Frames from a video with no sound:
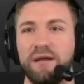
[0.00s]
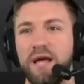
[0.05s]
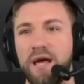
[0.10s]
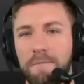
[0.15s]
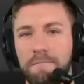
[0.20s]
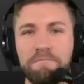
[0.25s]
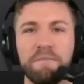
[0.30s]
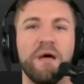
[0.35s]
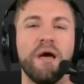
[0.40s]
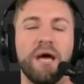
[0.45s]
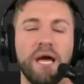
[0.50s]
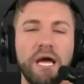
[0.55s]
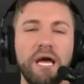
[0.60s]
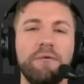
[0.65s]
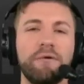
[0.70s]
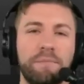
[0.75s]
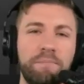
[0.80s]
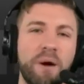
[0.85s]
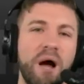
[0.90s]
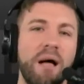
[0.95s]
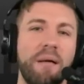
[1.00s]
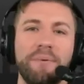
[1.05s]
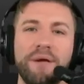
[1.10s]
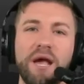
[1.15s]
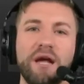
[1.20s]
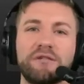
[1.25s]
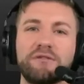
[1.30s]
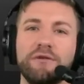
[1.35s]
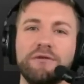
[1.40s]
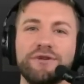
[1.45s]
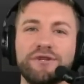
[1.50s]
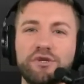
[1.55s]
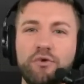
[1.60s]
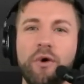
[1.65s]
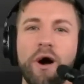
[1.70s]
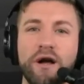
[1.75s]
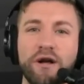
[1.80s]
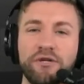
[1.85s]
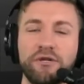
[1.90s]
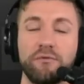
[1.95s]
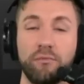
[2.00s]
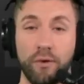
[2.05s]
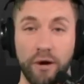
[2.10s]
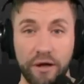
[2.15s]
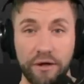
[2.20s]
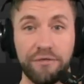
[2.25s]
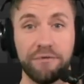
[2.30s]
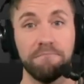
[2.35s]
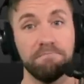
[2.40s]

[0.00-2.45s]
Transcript: And he would probably answer this question with